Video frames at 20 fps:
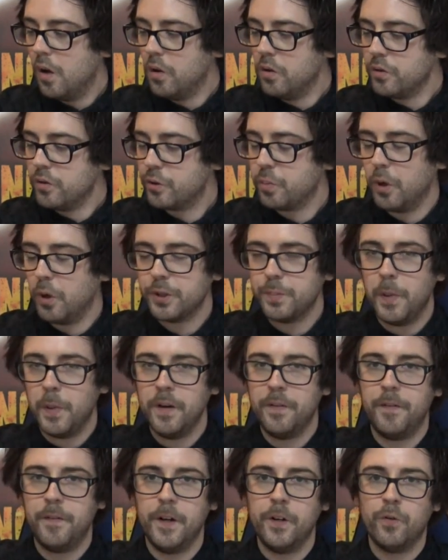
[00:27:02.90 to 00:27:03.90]
So what's my
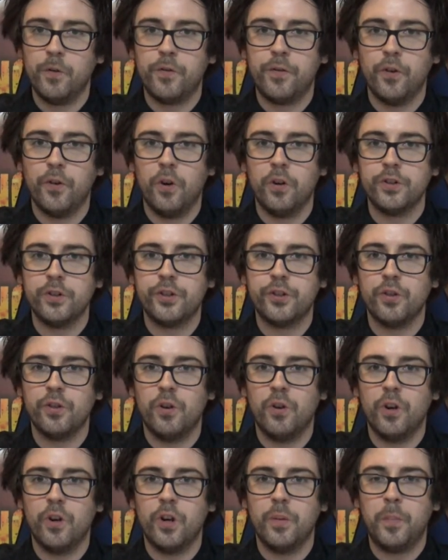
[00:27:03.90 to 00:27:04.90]
final thoughts
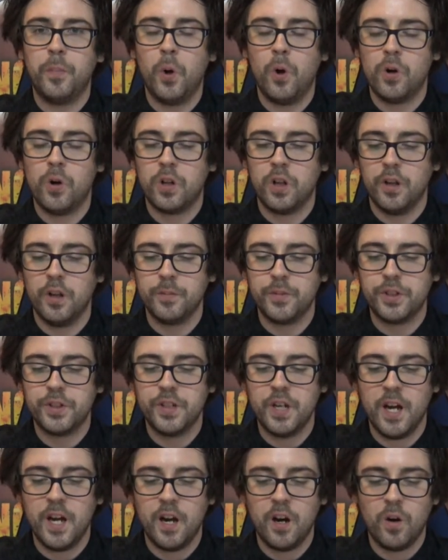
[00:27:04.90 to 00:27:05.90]
on Apocalypse?
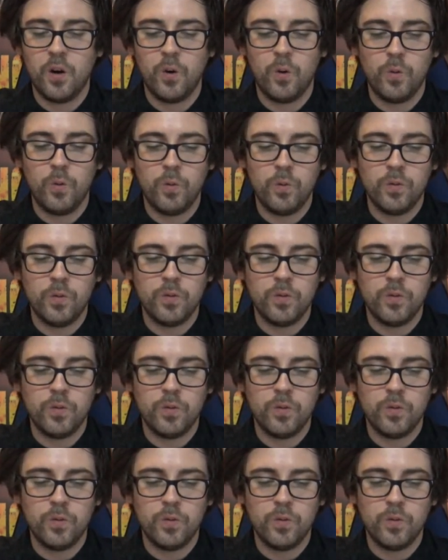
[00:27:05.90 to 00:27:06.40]
Now,